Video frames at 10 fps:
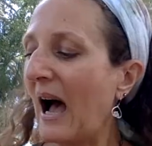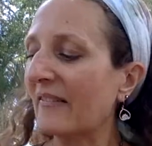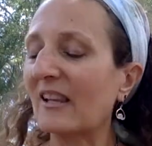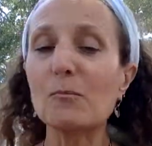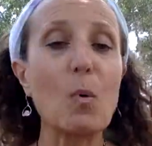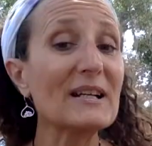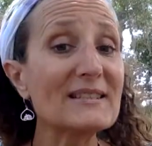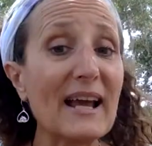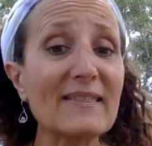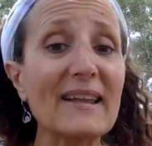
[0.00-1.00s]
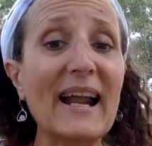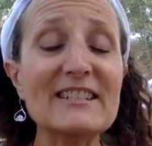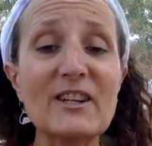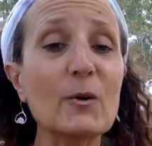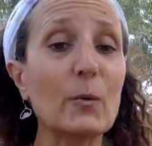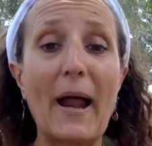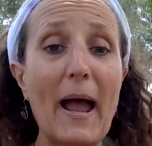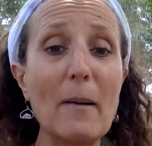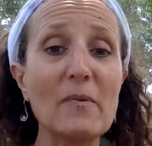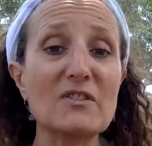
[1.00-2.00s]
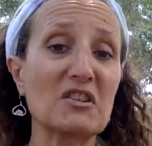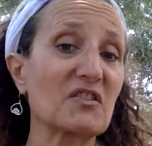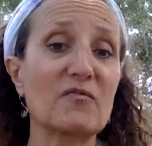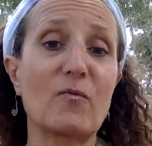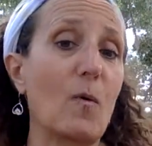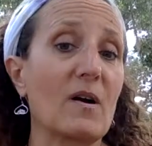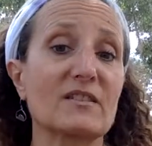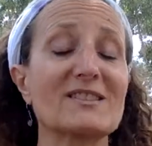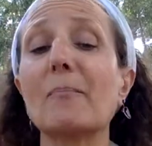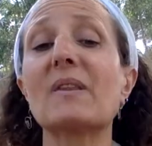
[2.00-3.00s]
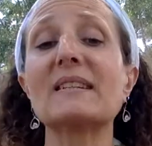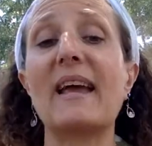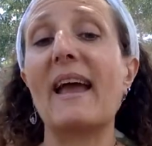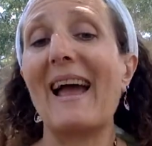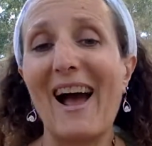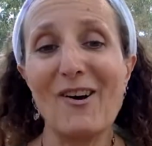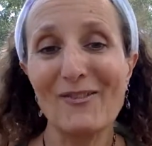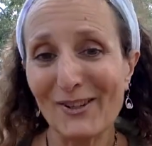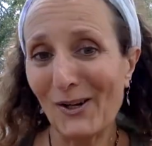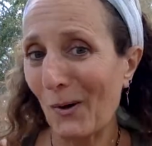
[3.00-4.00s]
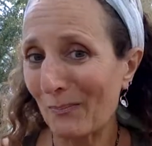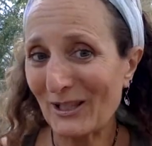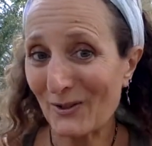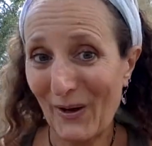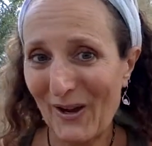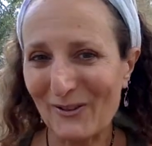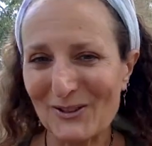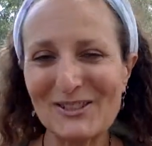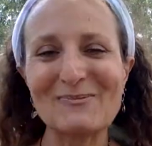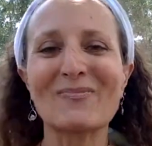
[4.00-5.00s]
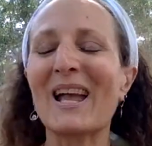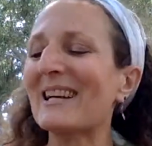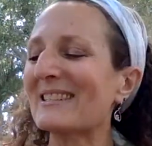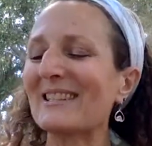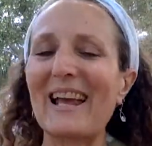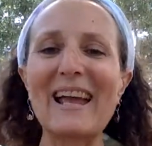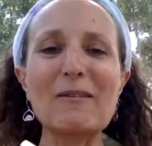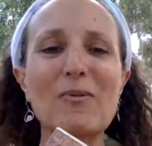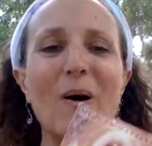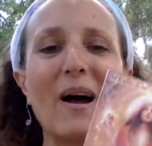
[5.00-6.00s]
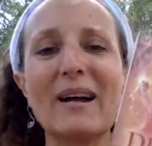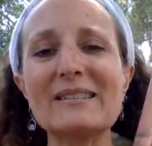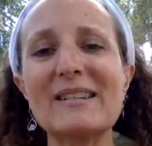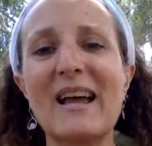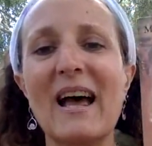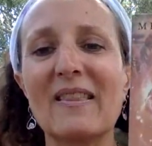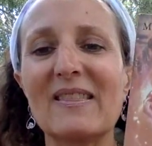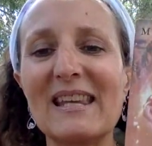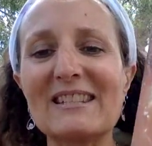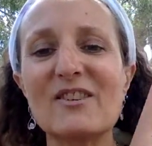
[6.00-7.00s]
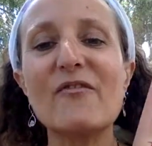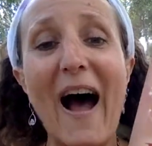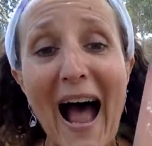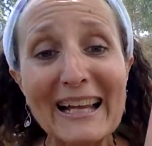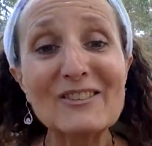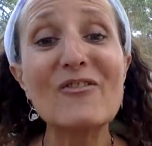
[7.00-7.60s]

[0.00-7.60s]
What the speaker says: The one deck that I did grab just for something to have, in my travels today was the Divine